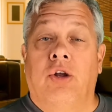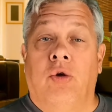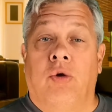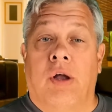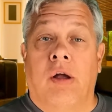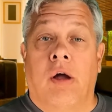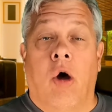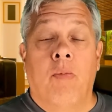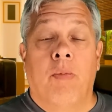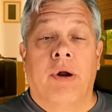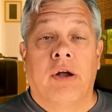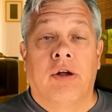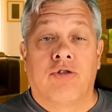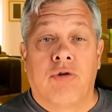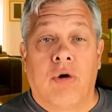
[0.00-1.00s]
you can
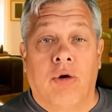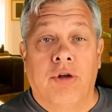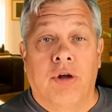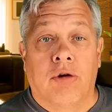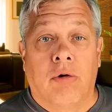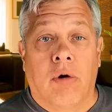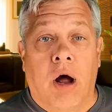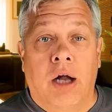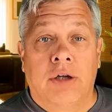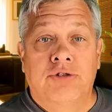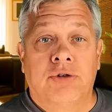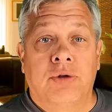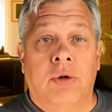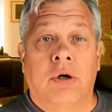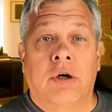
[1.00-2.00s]
open and control your
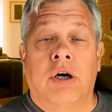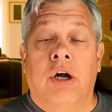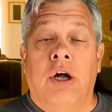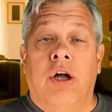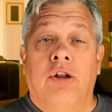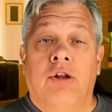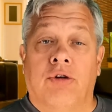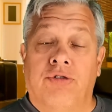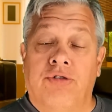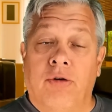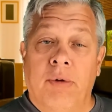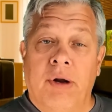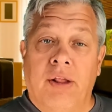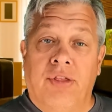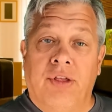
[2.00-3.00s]
garage door. There's
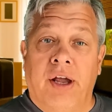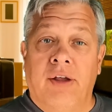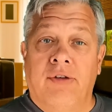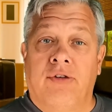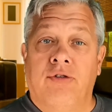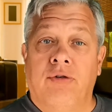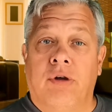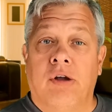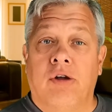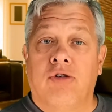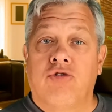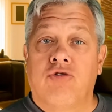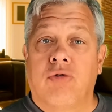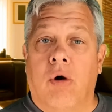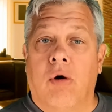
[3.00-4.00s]
so many things that you can
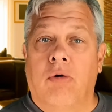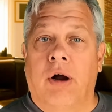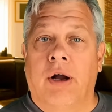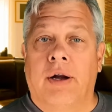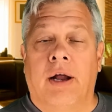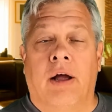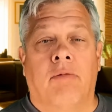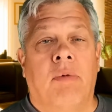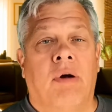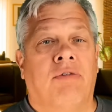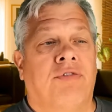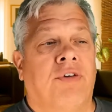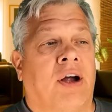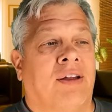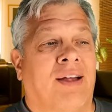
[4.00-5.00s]
control right now. Matter
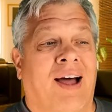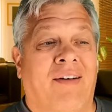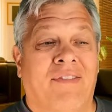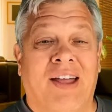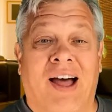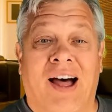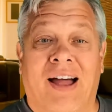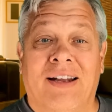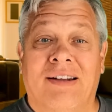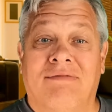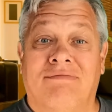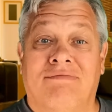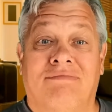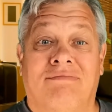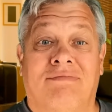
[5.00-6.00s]
of fact, I've
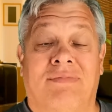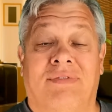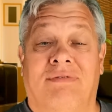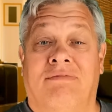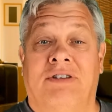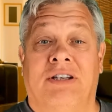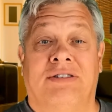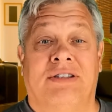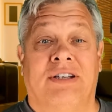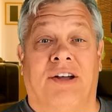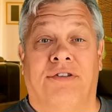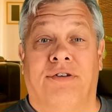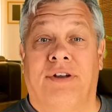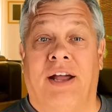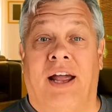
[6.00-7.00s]
got, just the
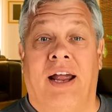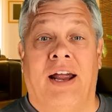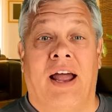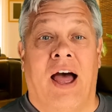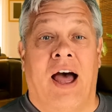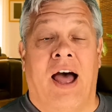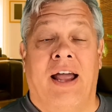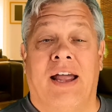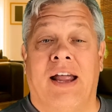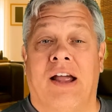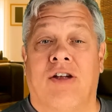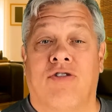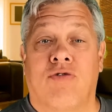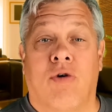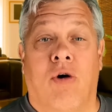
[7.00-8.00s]
other day, I can
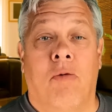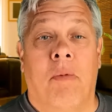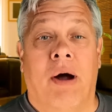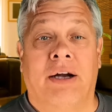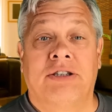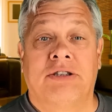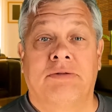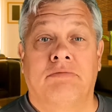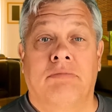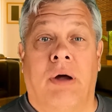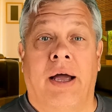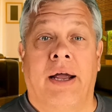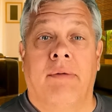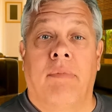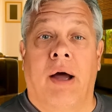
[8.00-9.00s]
control
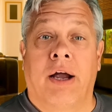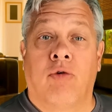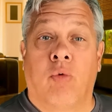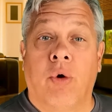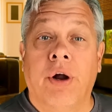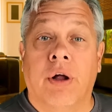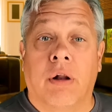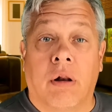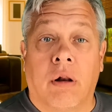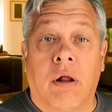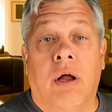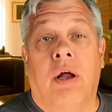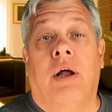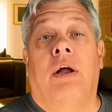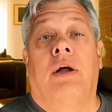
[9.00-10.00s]
my grill